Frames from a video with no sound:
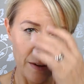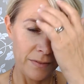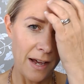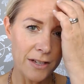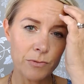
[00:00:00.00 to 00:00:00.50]

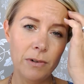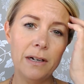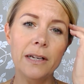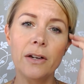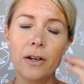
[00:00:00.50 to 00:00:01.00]
That's
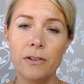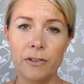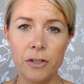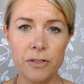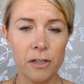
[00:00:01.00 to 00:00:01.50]
really good for
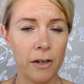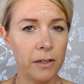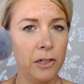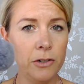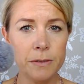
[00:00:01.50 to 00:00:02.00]
using either
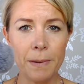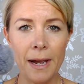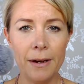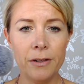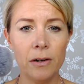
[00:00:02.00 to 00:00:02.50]
loose
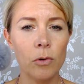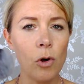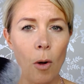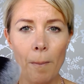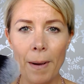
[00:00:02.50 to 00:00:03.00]
powder or
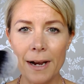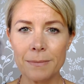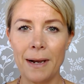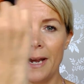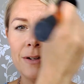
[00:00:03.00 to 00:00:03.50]
compact
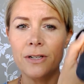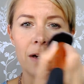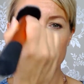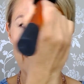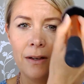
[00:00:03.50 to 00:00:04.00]

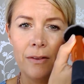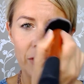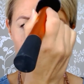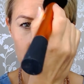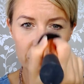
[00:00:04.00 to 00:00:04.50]
powder
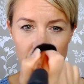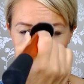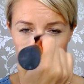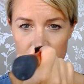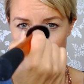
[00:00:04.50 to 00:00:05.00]
that you can
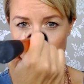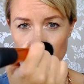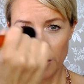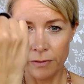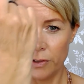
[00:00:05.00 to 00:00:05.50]
dust all
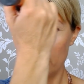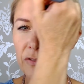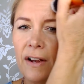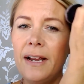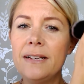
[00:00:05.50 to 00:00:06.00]
over your
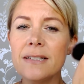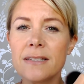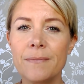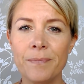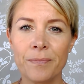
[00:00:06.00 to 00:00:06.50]
face.